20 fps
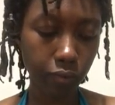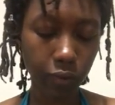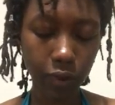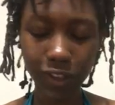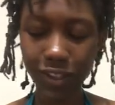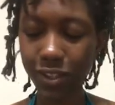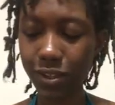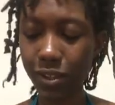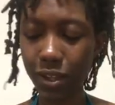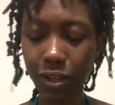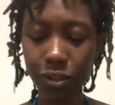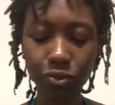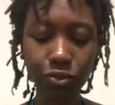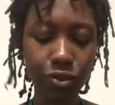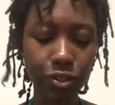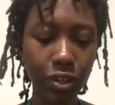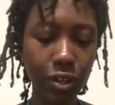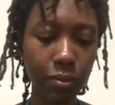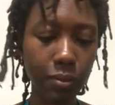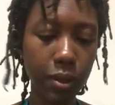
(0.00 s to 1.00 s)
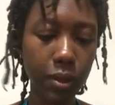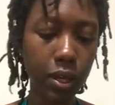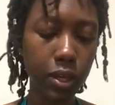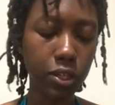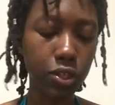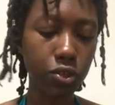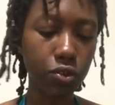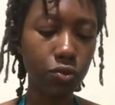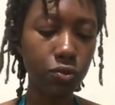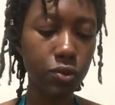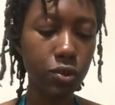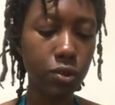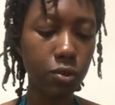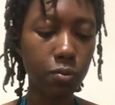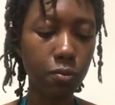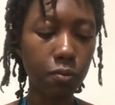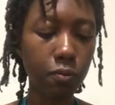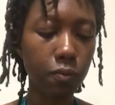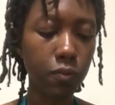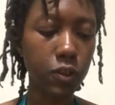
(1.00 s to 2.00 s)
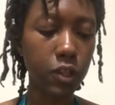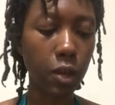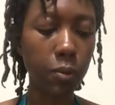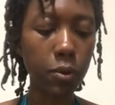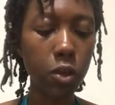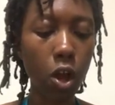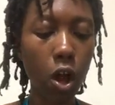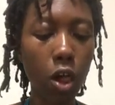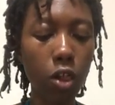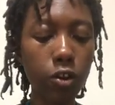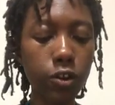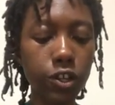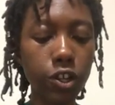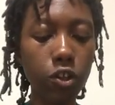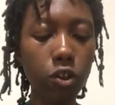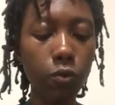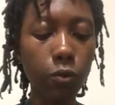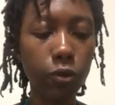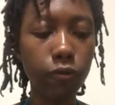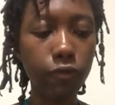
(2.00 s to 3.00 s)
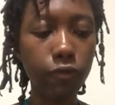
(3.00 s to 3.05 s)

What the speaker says: this is interesting because some of y'all are dealing